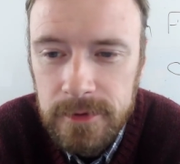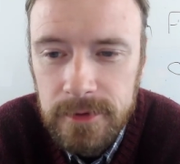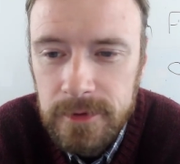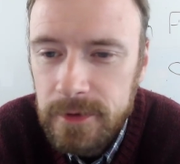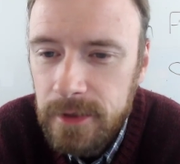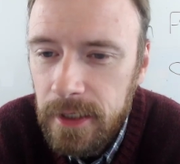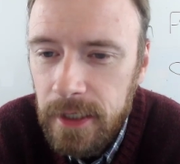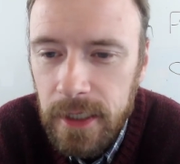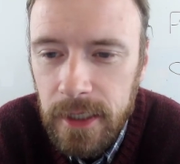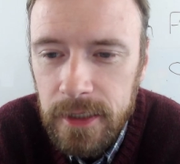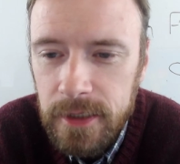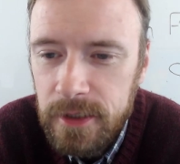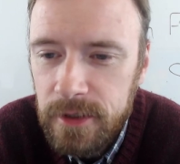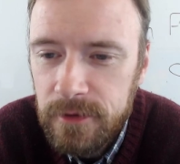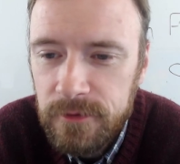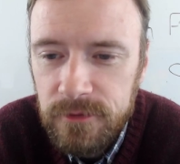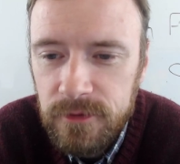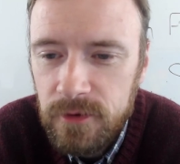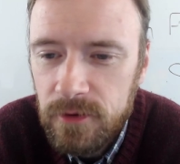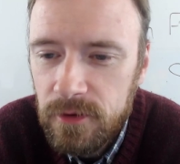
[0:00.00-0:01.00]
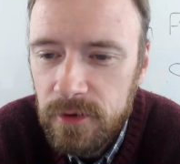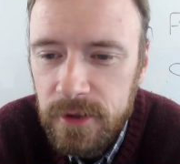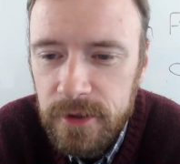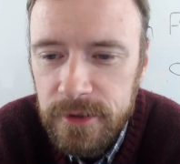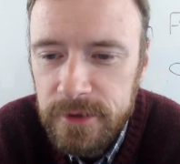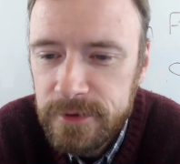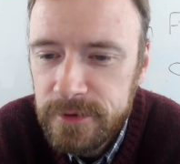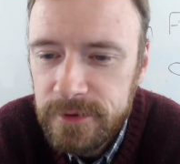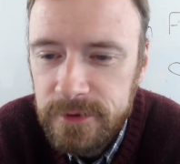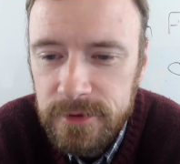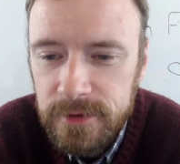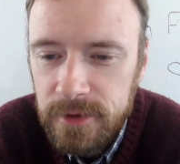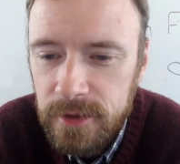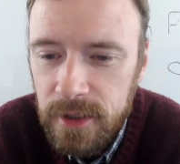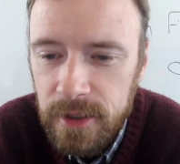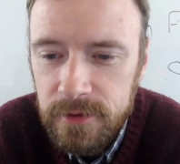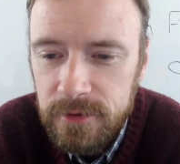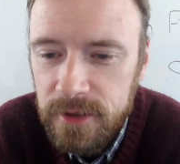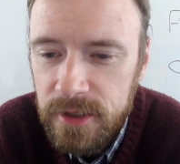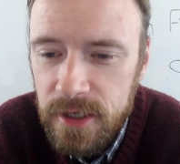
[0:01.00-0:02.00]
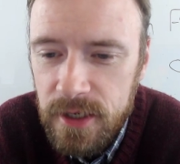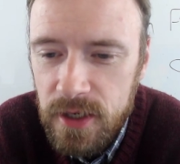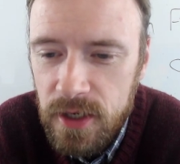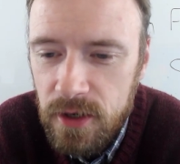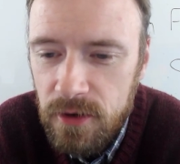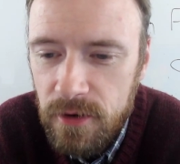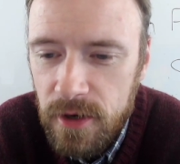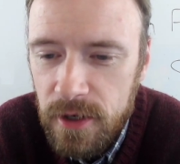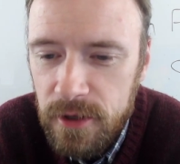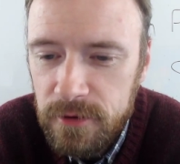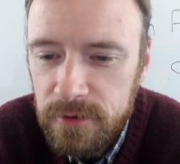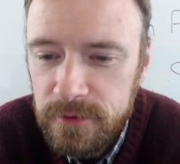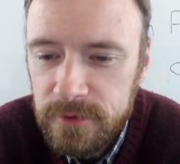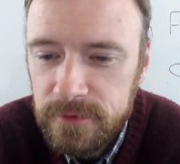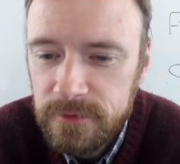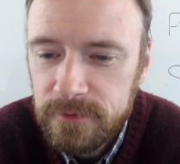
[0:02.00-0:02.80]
Andy and Florin, I'll kick you out.